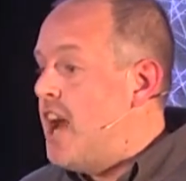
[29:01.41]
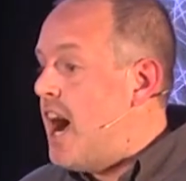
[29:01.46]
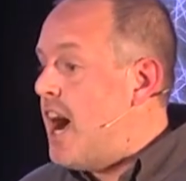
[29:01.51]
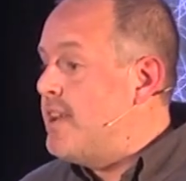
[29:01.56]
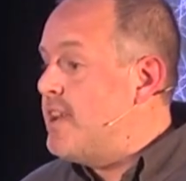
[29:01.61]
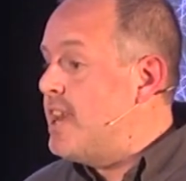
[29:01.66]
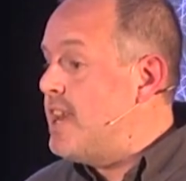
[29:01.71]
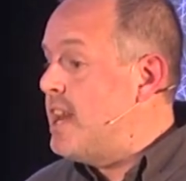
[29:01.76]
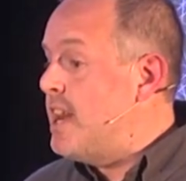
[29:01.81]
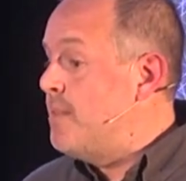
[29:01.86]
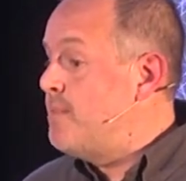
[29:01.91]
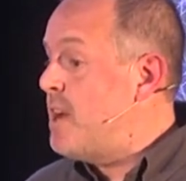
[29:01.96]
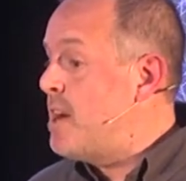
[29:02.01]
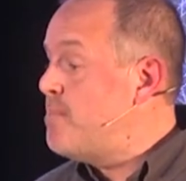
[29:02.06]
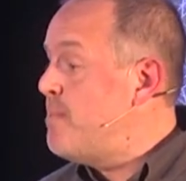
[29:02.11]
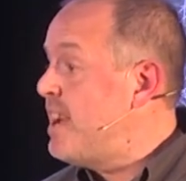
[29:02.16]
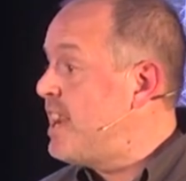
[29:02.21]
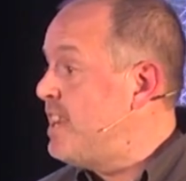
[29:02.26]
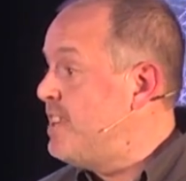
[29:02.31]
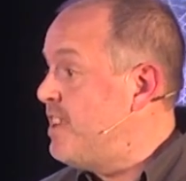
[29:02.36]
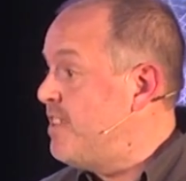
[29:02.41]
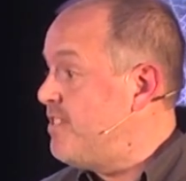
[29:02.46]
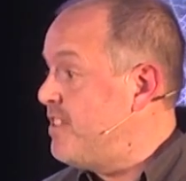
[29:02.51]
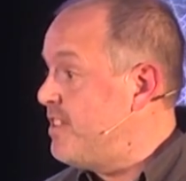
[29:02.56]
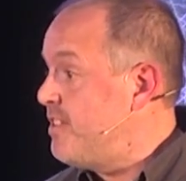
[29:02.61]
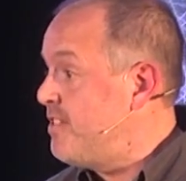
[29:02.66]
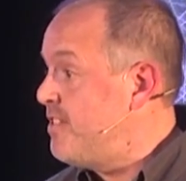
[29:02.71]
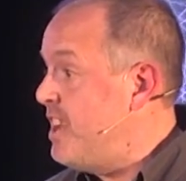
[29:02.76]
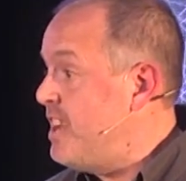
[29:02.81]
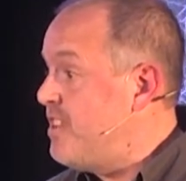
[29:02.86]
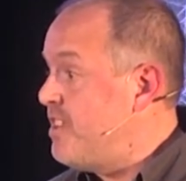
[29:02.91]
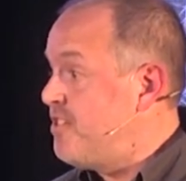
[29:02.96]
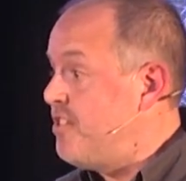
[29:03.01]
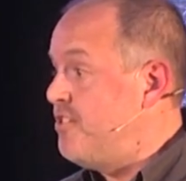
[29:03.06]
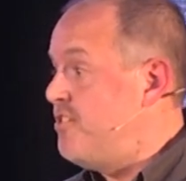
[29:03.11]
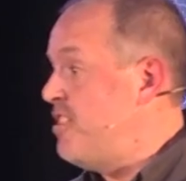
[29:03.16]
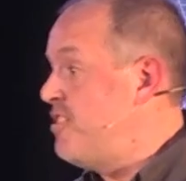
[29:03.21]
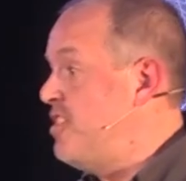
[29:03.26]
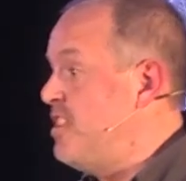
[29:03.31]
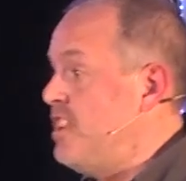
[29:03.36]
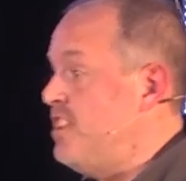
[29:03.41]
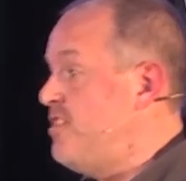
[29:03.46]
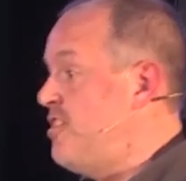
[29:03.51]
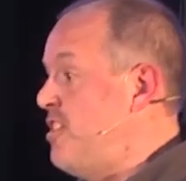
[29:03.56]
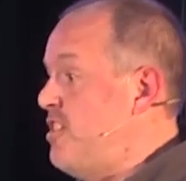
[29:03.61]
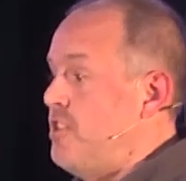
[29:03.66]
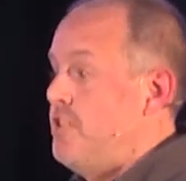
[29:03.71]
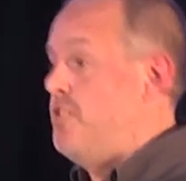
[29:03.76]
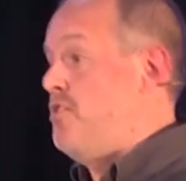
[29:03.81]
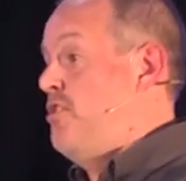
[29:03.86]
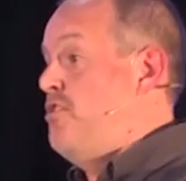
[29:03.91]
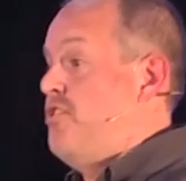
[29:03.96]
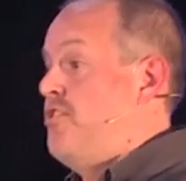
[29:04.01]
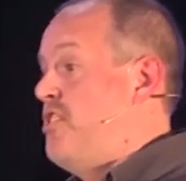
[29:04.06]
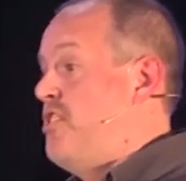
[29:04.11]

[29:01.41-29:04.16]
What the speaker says: I'm not making this, say this is just an easy thing to just